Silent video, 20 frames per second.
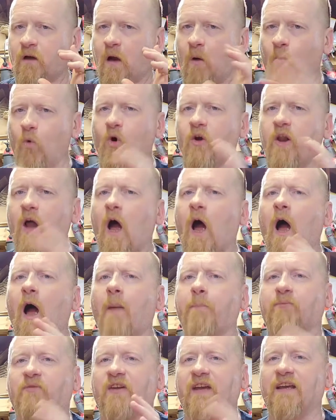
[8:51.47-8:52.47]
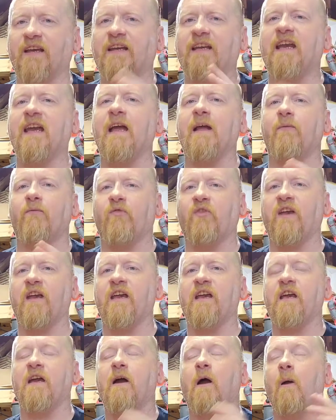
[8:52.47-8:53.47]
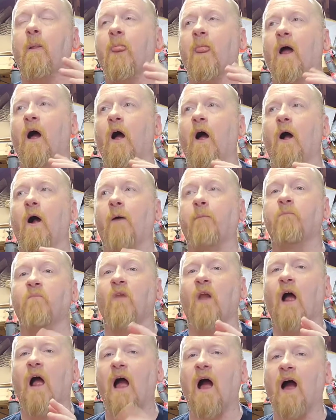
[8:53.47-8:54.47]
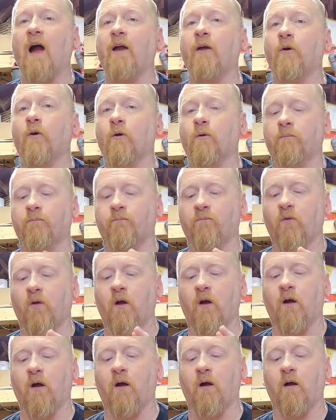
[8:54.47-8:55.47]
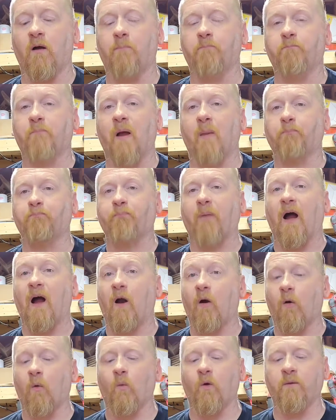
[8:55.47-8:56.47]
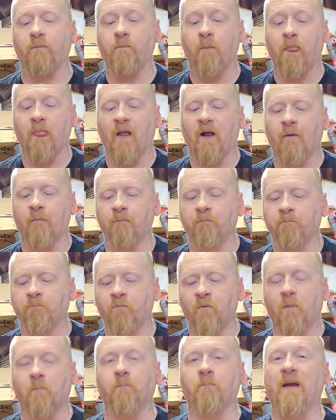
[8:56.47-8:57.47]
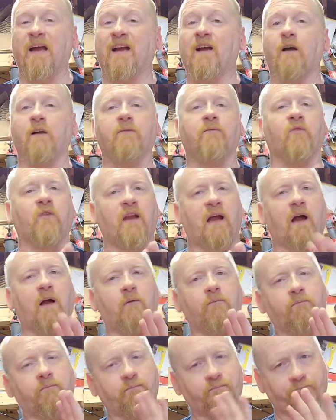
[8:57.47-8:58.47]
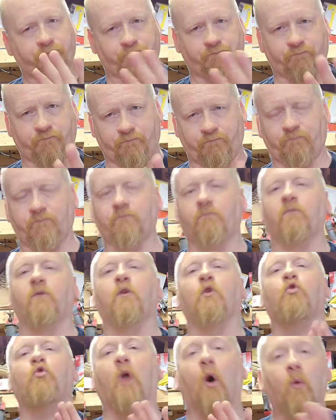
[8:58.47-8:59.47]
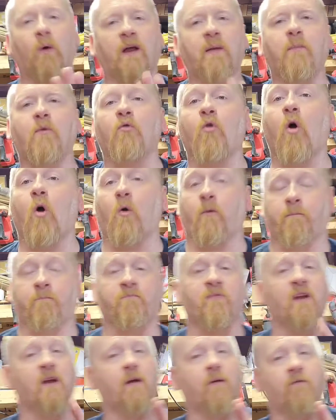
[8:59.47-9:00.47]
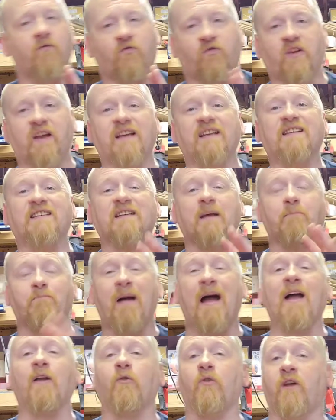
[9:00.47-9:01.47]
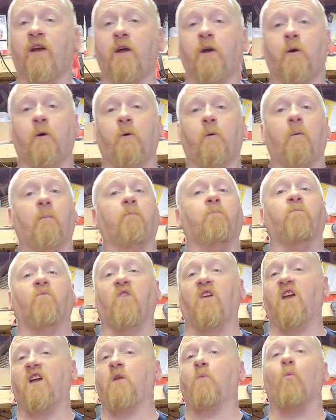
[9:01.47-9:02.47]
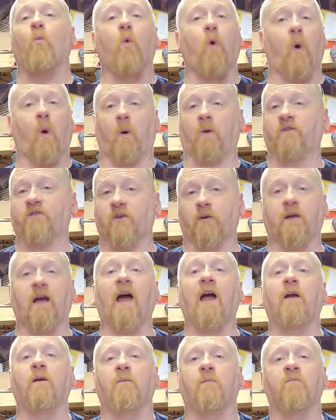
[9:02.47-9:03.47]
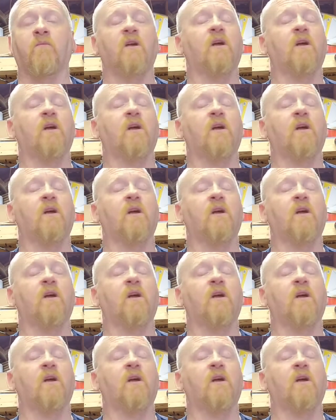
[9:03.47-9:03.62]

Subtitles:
I would opt to get the higher power one, because now, don't get me wrong, this battery here, it works, okay,